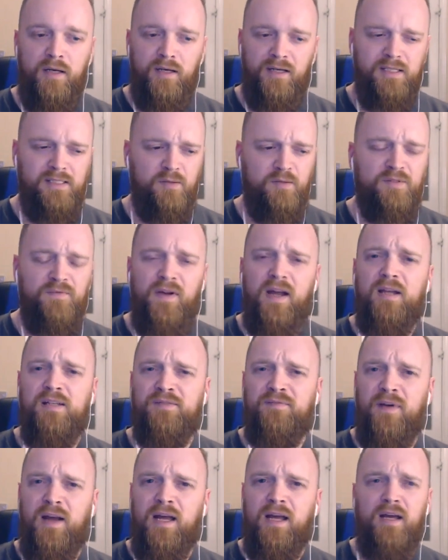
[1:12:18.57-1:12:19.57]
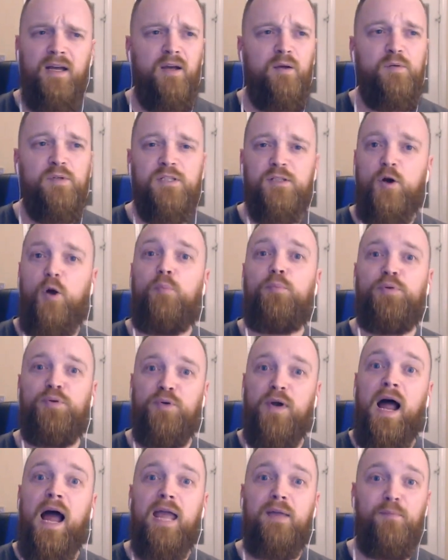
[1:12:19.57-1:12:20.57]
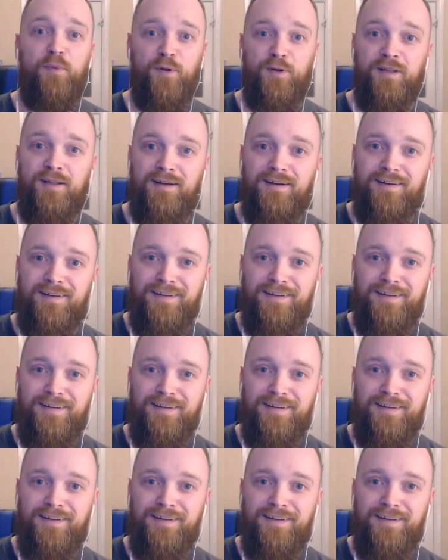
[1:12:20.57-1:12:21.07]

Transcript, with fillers: because it was it was it was so primal.